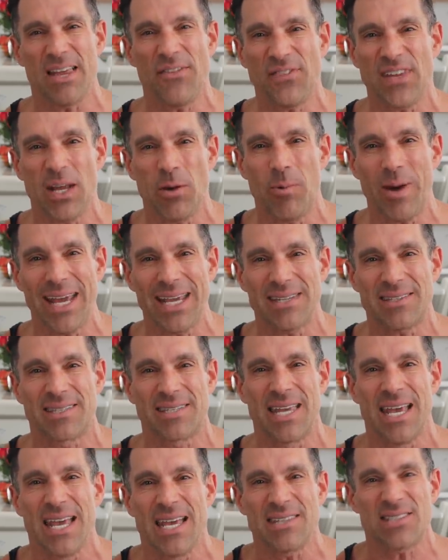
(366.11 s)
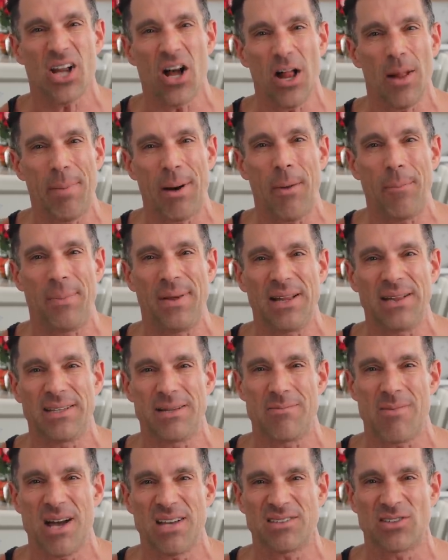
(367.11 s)
lifting weights, it's all about
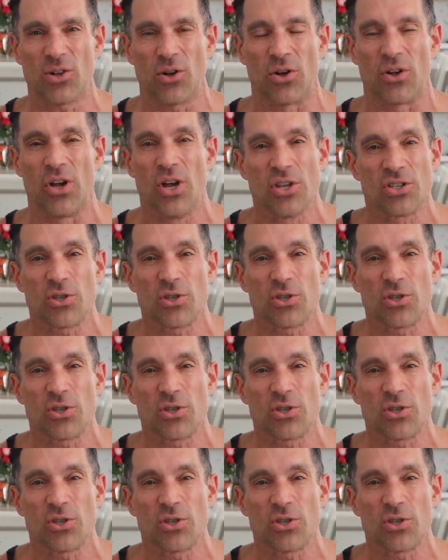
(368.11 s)
building muscle.